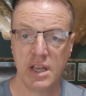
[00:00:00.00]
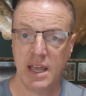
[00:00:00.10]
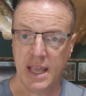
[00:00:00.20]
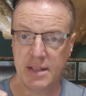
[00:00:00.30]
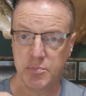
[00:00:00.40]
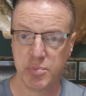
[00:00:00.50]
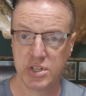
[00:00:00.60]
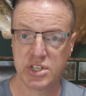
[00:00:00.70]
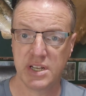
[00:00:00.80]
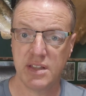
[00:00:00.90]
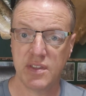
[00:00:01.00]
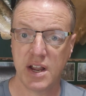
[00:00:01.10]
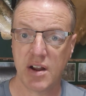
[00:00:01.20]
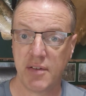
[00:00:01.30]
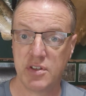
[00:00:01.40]
and push it in
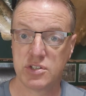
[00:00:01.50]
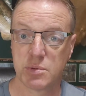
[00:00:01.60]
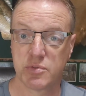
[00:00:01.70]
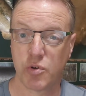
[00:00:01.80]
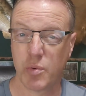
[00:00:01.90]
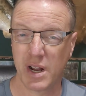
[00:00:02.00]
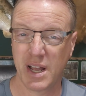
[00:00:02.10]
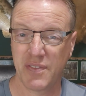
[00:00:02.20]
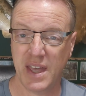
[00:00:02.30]
there. I've used those before where I cut